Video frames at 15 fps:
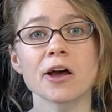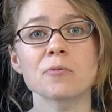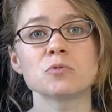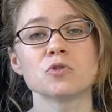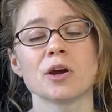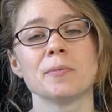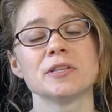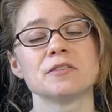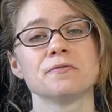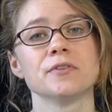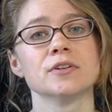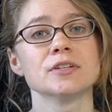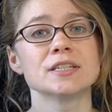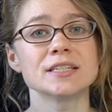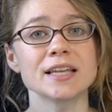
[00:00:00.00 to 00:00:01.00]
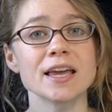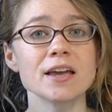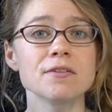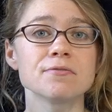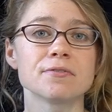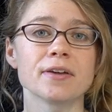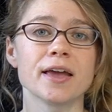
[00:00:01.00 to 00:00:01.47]
helps rabbits feel
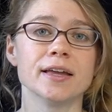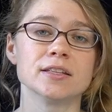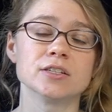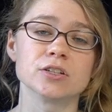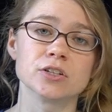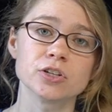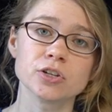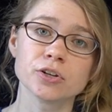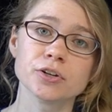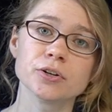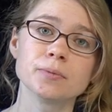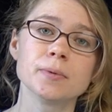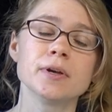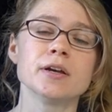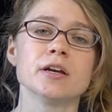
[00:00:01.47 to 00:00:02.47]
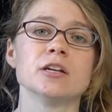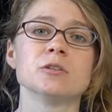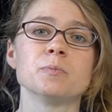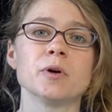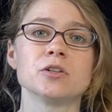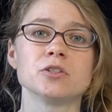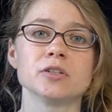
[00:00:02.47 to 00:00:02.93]
safe and secure,
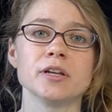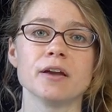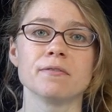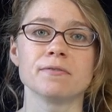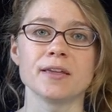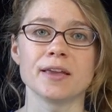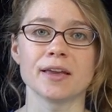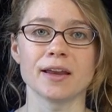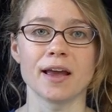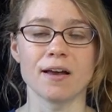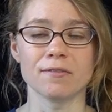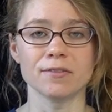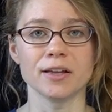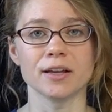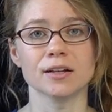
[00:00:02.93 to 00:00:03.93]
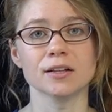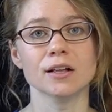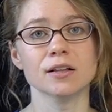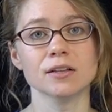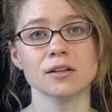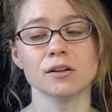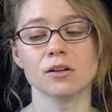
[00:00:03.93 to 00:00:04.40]
especially if they can have like a
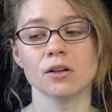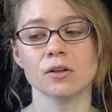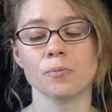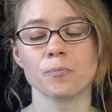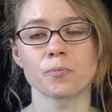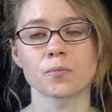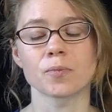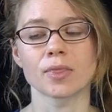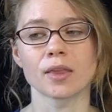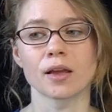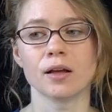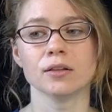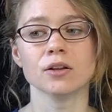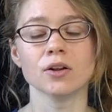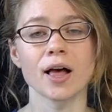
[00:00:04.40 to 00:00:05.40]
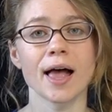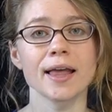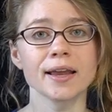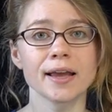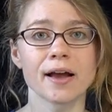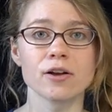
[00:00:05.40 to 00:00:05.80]
little hiding